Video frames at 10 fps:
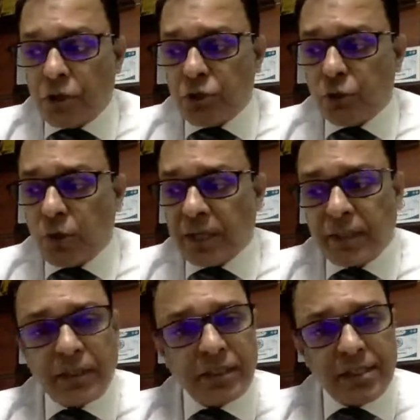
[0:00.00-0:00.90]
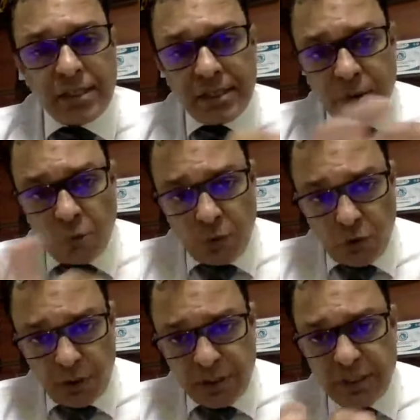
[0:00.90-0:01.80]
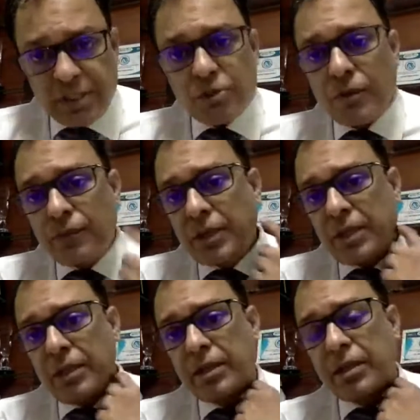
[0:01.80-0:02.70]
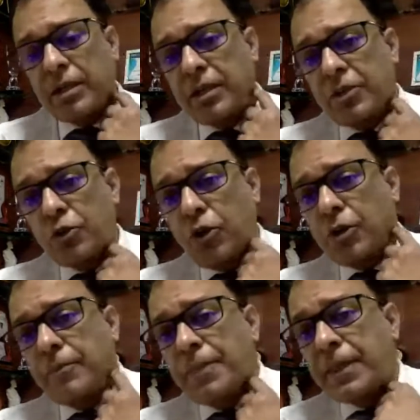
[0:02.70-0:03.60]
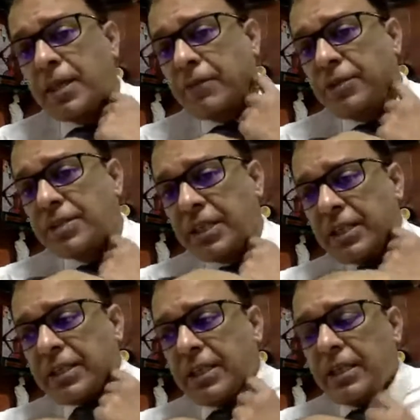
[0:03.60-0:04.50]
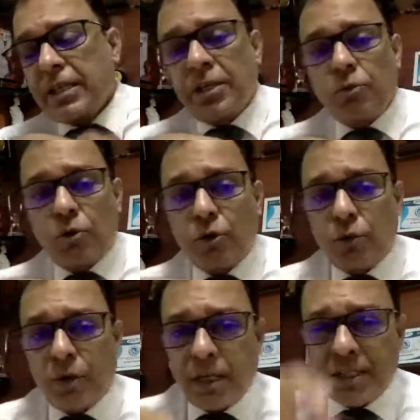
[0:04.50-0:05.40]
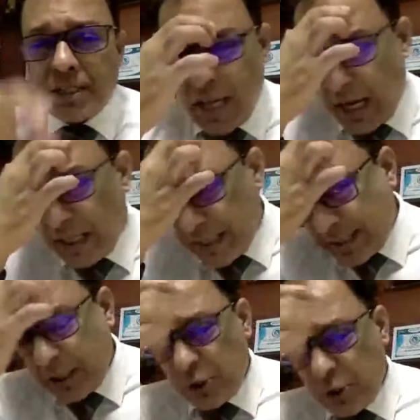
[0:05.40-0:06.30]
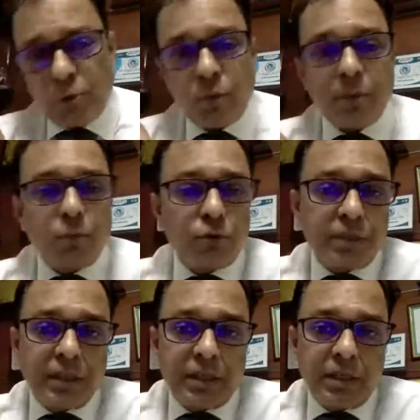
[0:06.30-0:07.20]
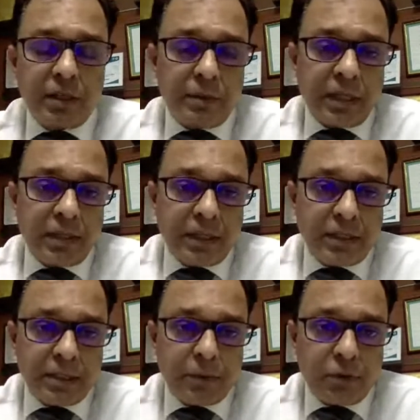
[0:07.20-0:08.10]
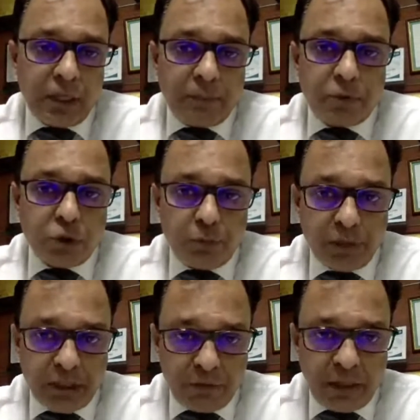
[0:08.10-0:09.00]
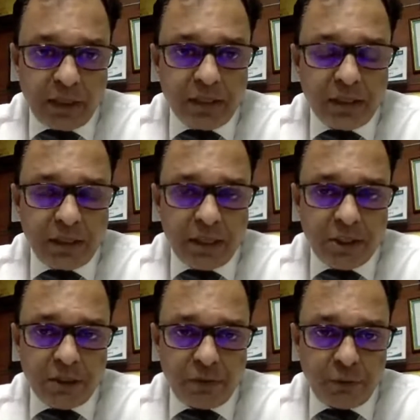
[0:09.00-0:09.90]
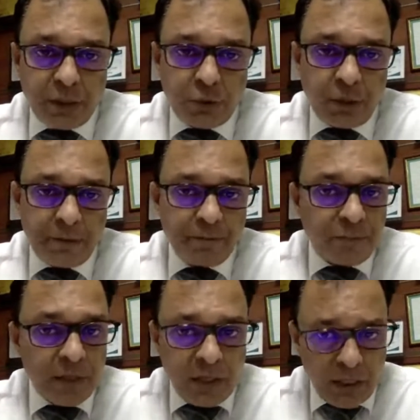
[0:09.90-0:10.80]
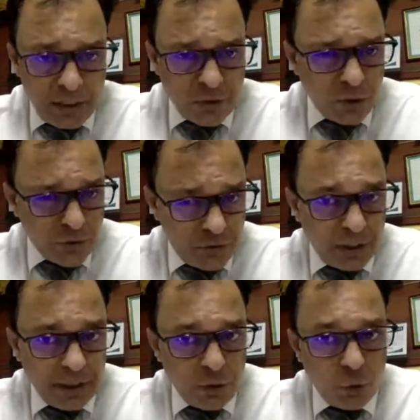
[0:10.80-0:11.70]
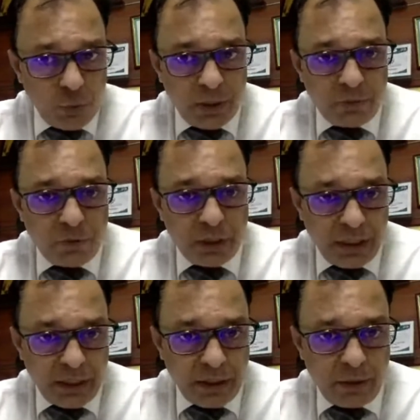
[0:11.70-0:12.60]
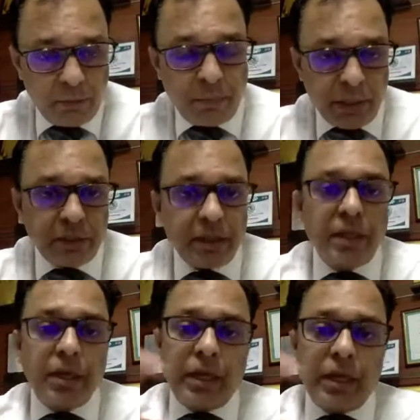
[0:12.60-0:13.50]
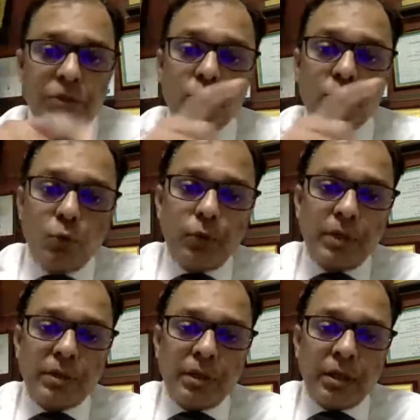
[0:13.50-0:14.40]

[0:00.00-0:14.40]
So I think this is the overall gist of the talk. If there's anything you want to ask, I'll just touch upon one more thing here, and that is about laparoscopic cervical cerclages, which we're doing. It is not strictly to do with infertility, but it is to do with